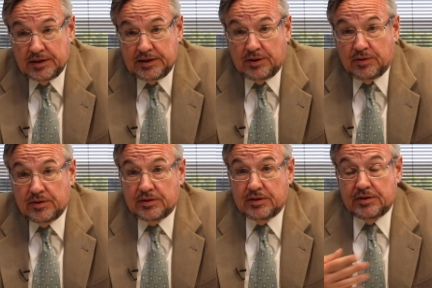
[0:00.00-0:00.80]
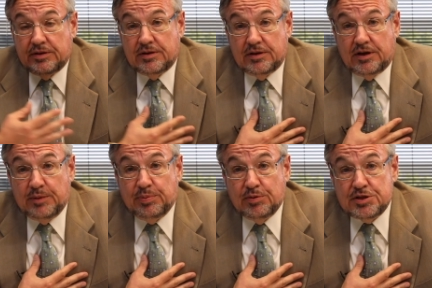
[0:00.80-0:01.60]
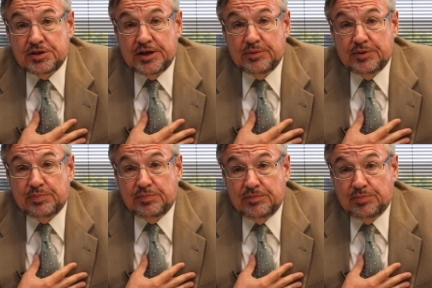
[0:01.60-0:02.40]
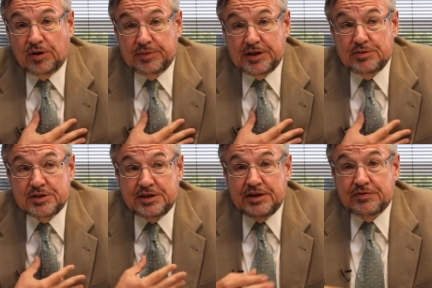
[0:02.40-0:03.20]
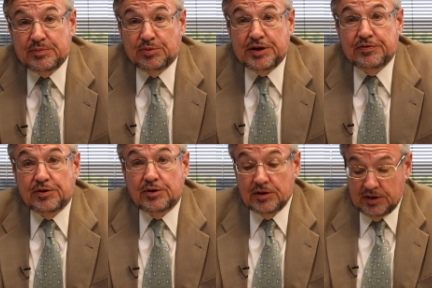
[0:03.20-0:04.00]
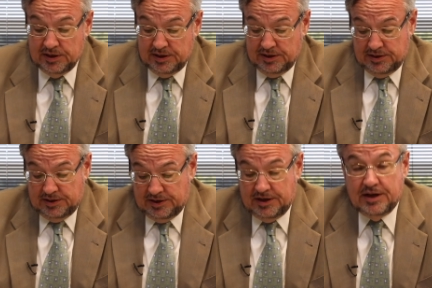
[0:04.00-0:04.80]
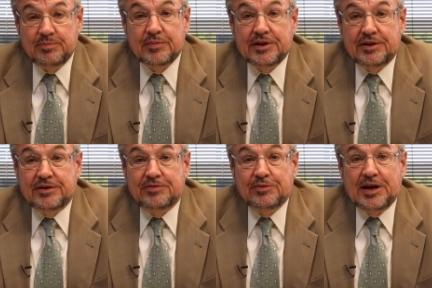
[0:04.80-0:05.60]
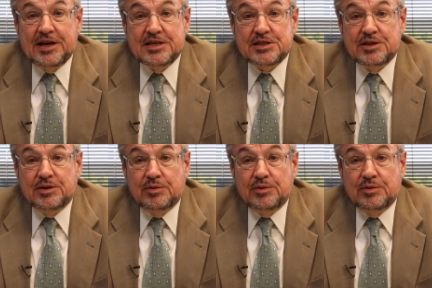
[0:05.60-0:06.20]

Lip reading: Now, I personally would probably use an even briefer phrase